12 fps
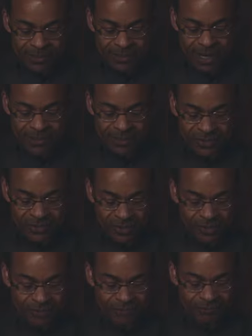aside the
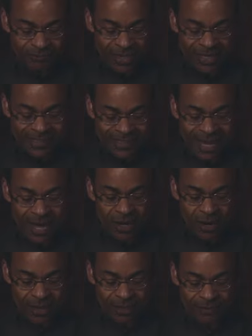stone, and sat
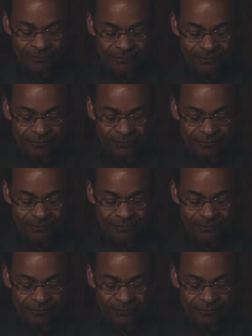on it.